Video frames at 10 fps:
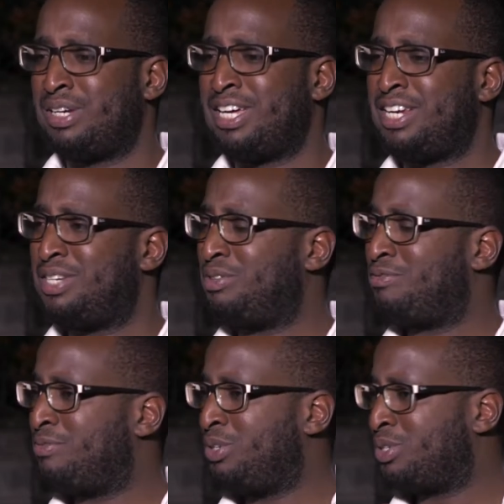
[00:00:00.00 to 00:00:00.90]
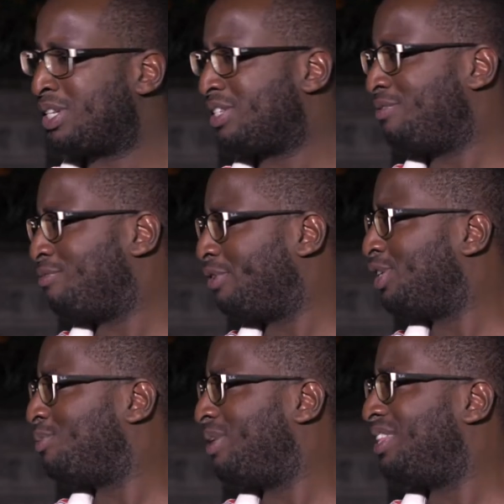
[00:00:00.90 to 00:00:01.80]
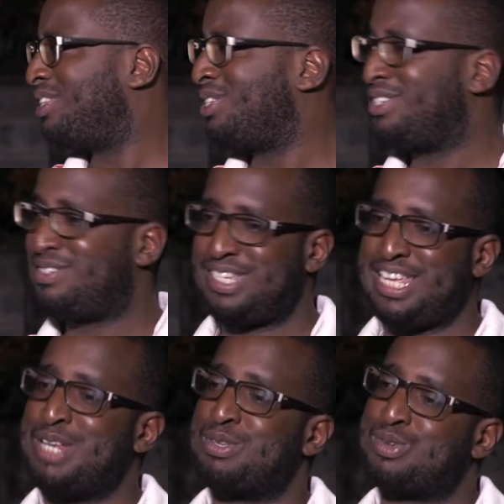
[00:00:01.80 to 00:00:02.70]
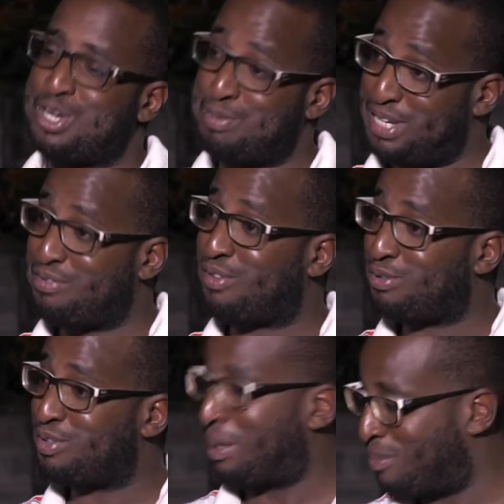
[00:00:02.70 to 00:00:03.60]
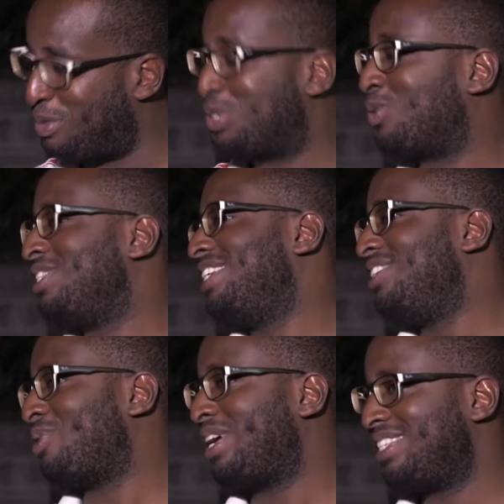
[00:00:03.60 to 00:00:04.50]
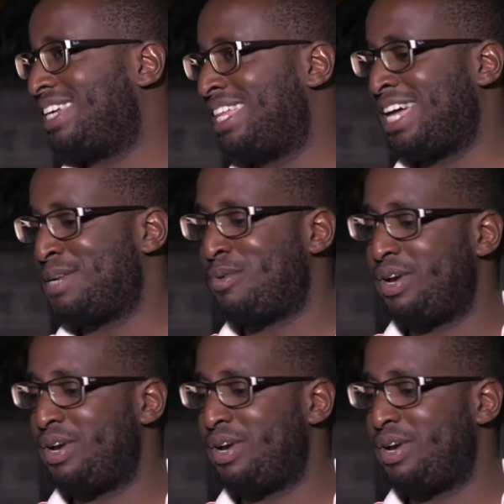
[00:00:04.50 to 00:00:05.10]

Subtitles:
get into useless infringements. It was going to be difficult for them not to concede tries at that